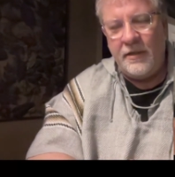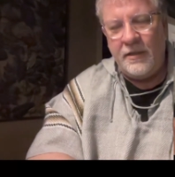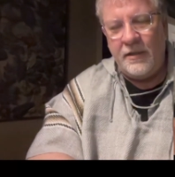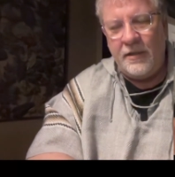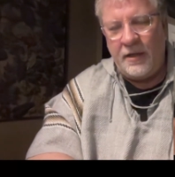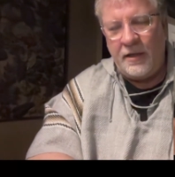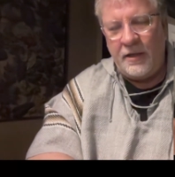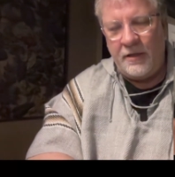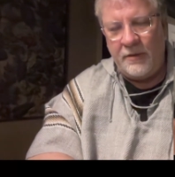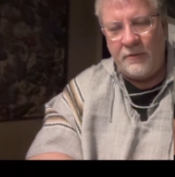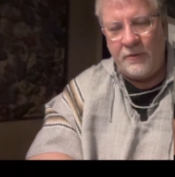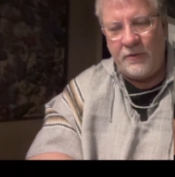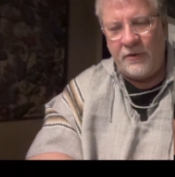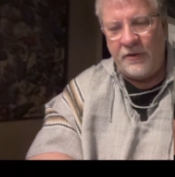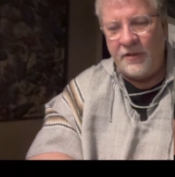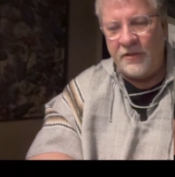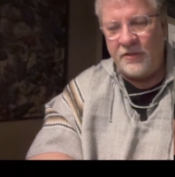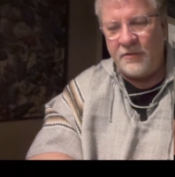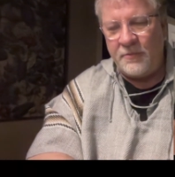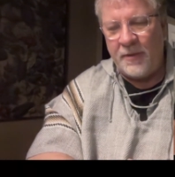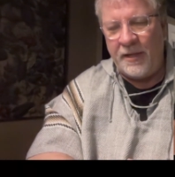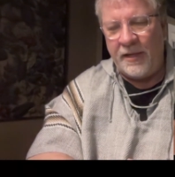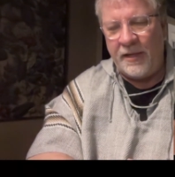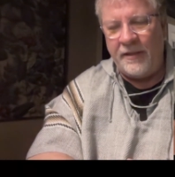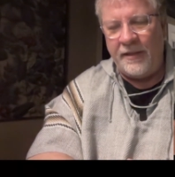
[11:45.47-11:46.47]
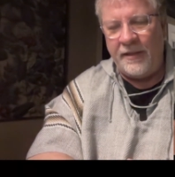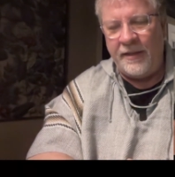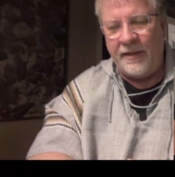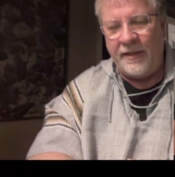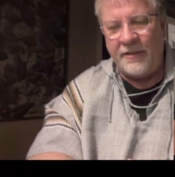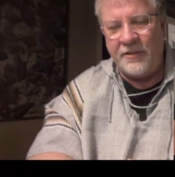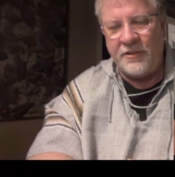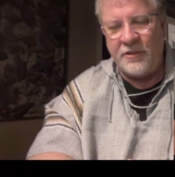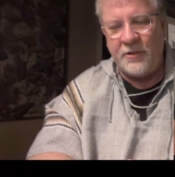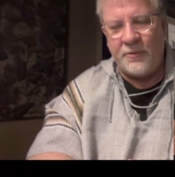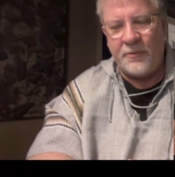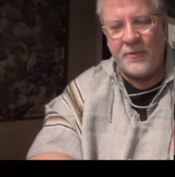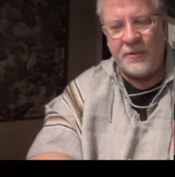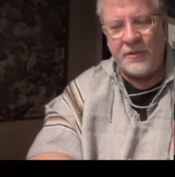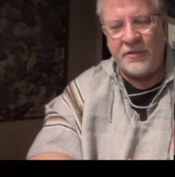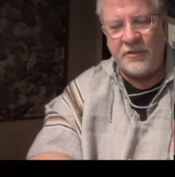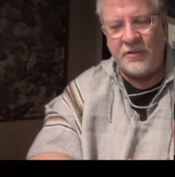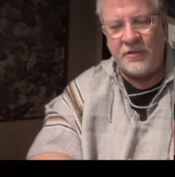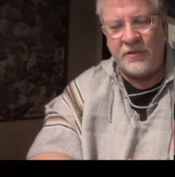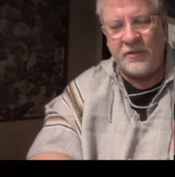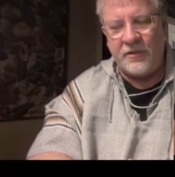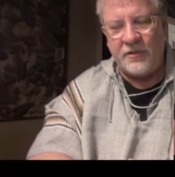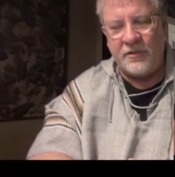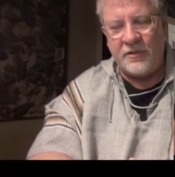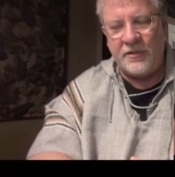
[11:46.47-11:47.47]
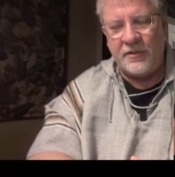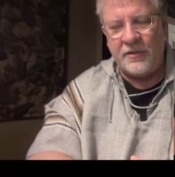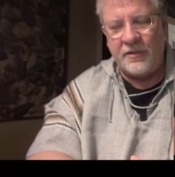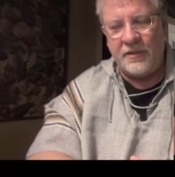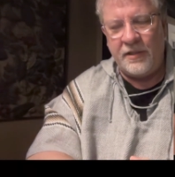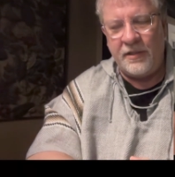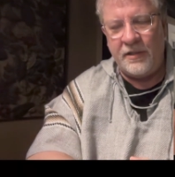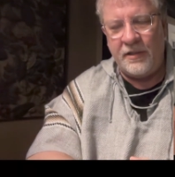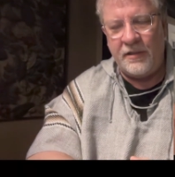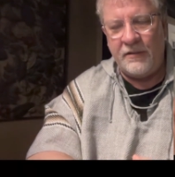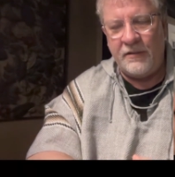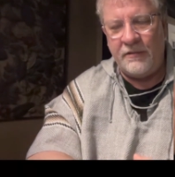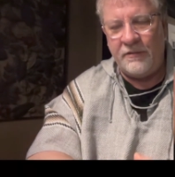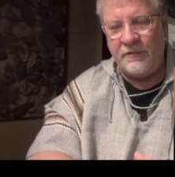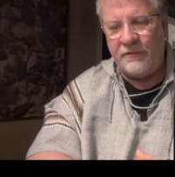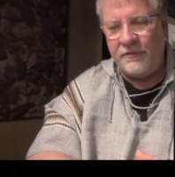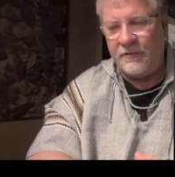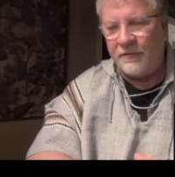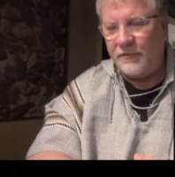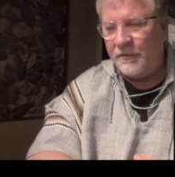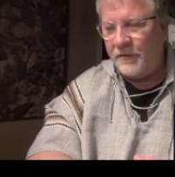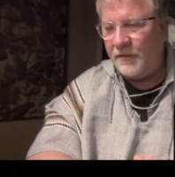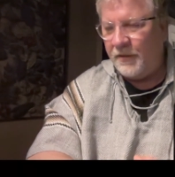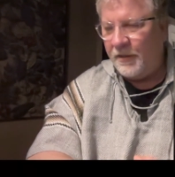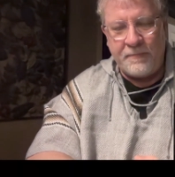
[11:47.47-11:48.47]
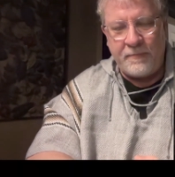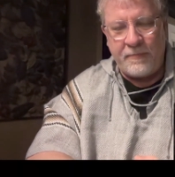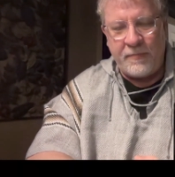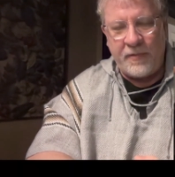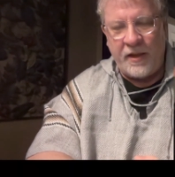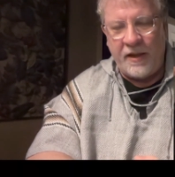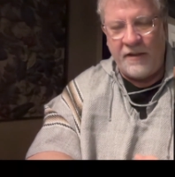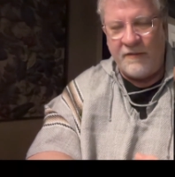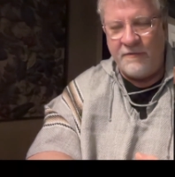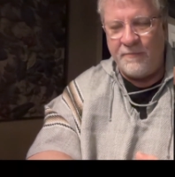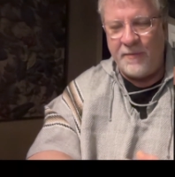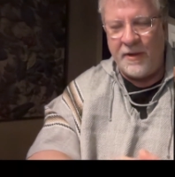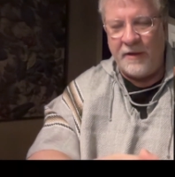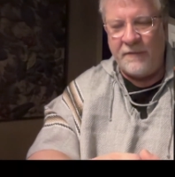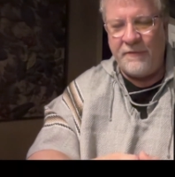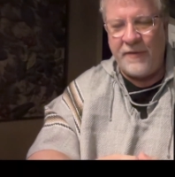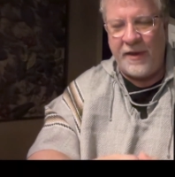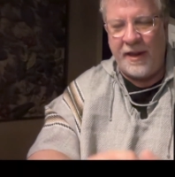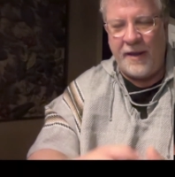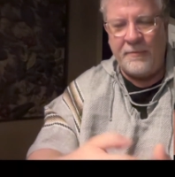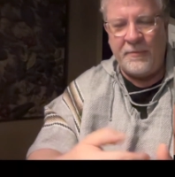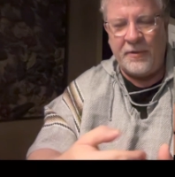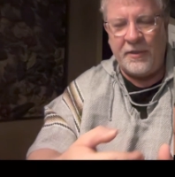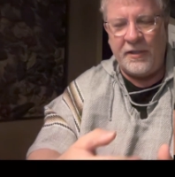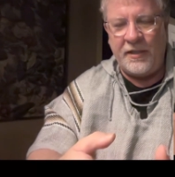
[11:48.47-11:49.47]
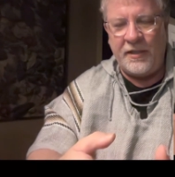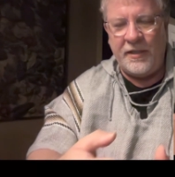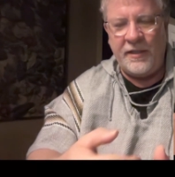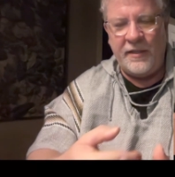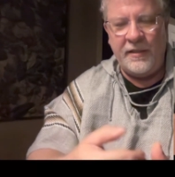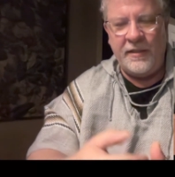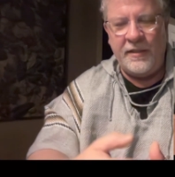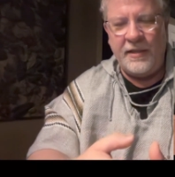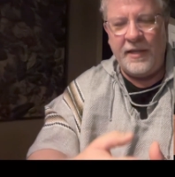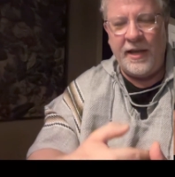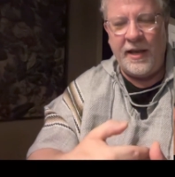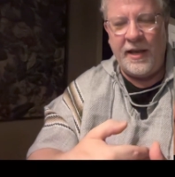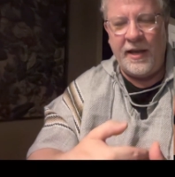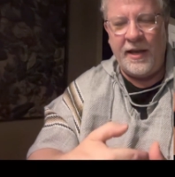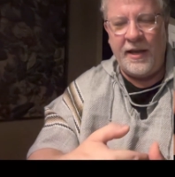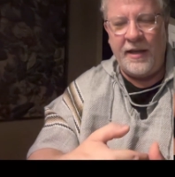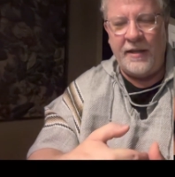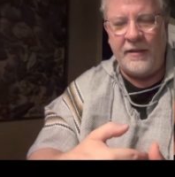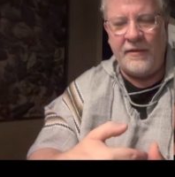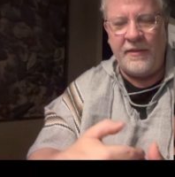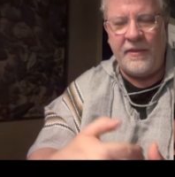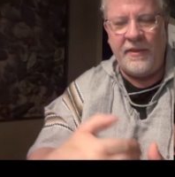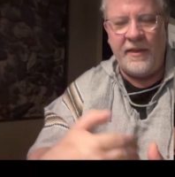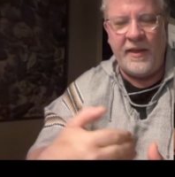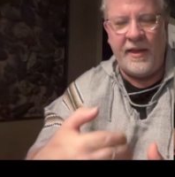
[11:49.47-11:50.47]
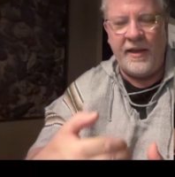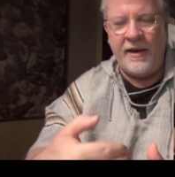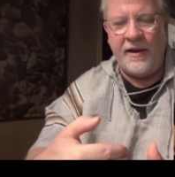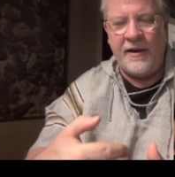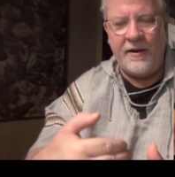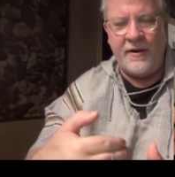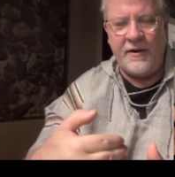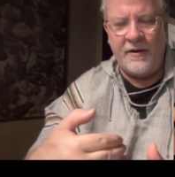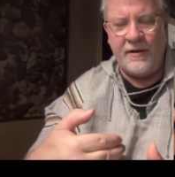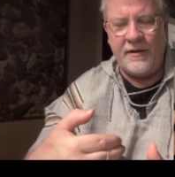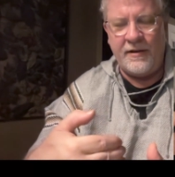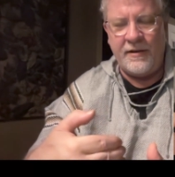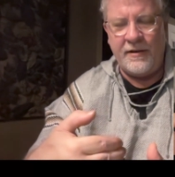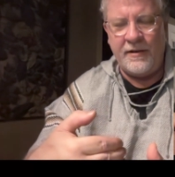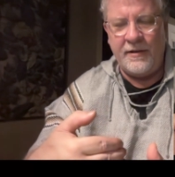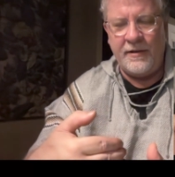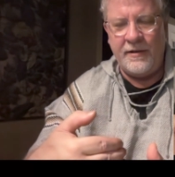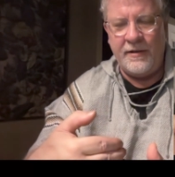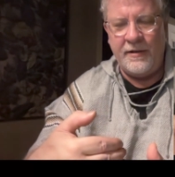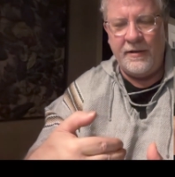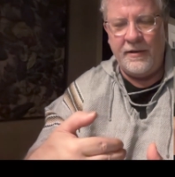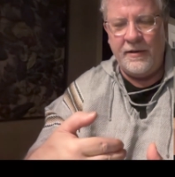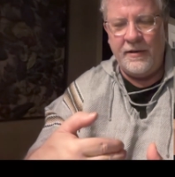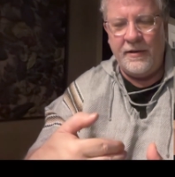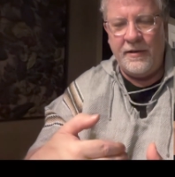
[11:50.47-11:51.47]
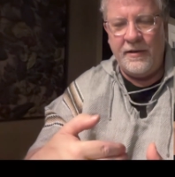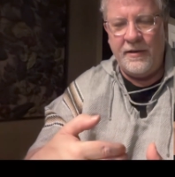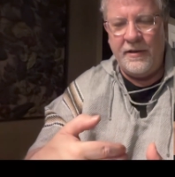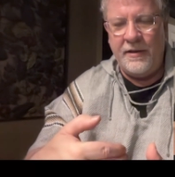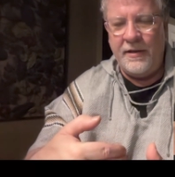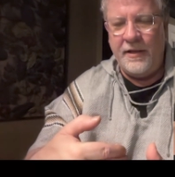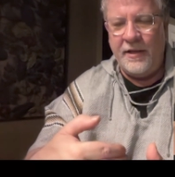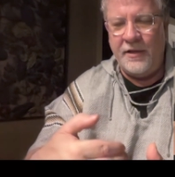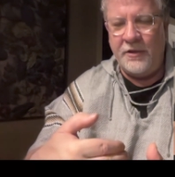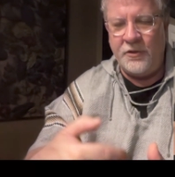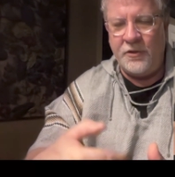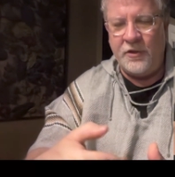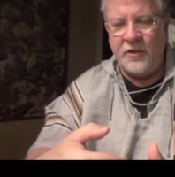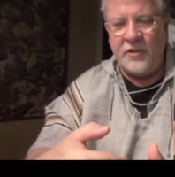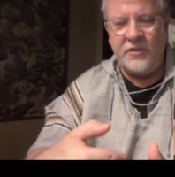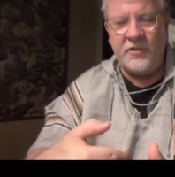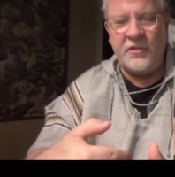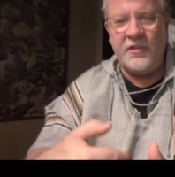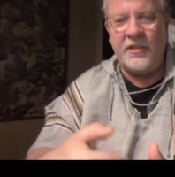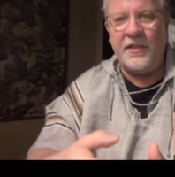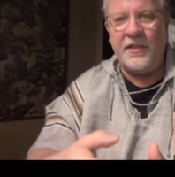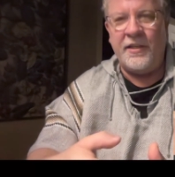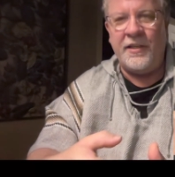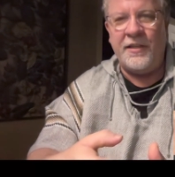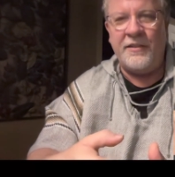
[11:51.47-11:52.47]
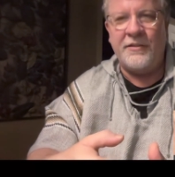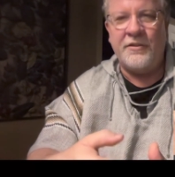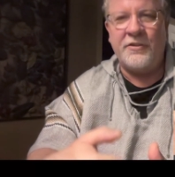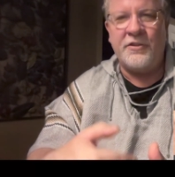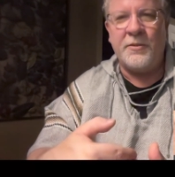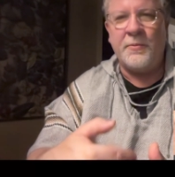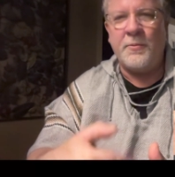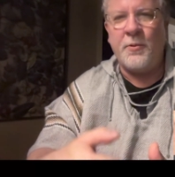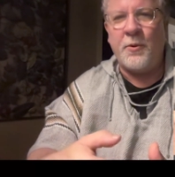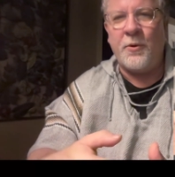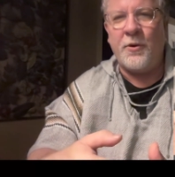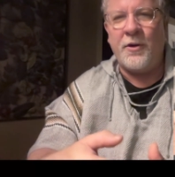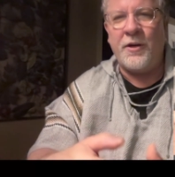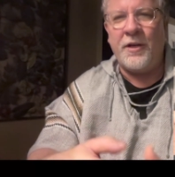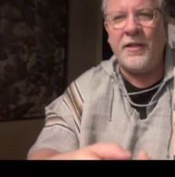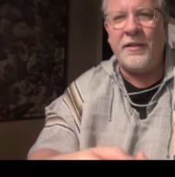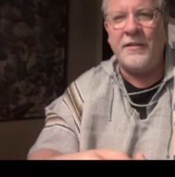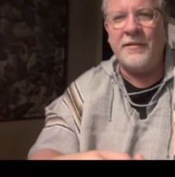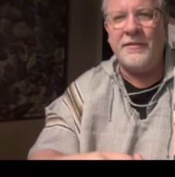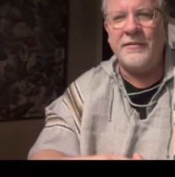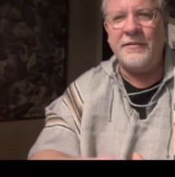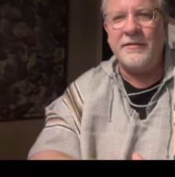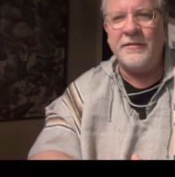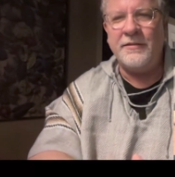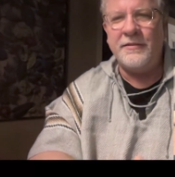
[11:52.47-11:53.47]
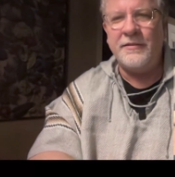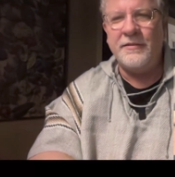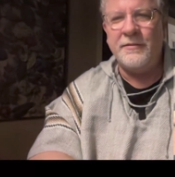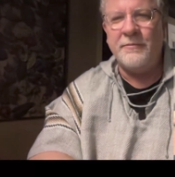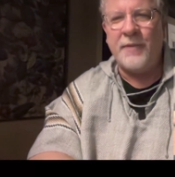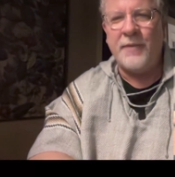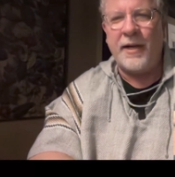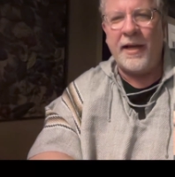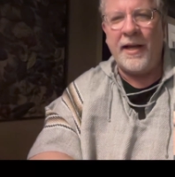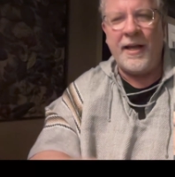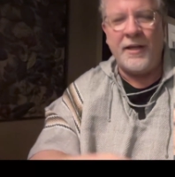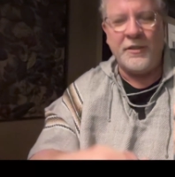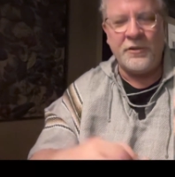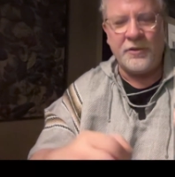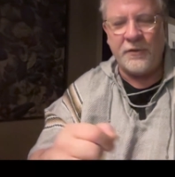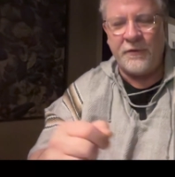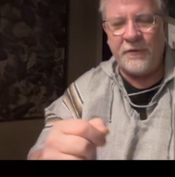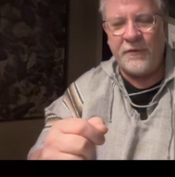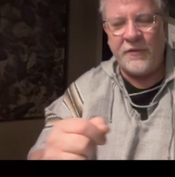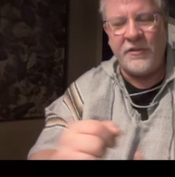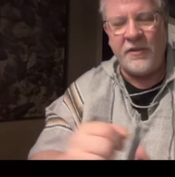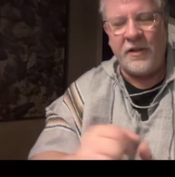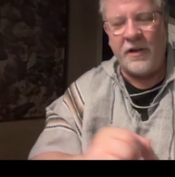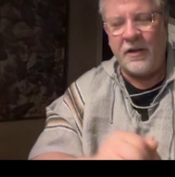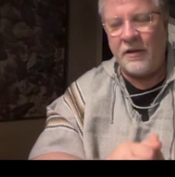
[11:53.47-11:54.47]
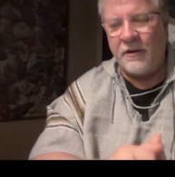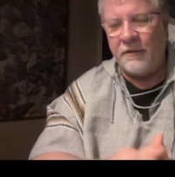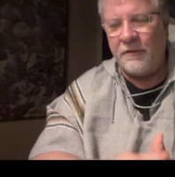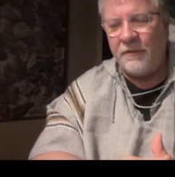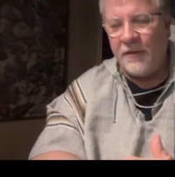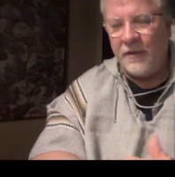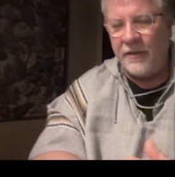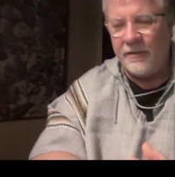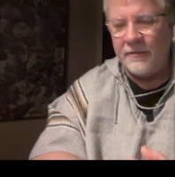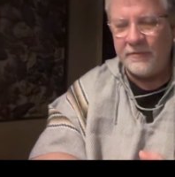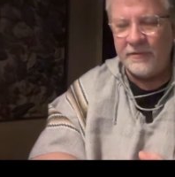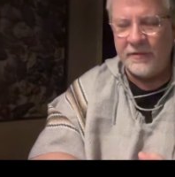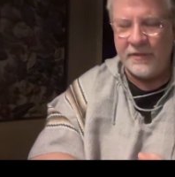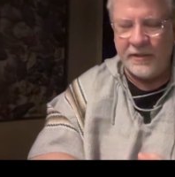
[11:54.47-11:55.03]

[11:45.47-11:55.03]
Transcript: uh, with this MeLe as a result of, of my family and their interest in supporting my astrophotography.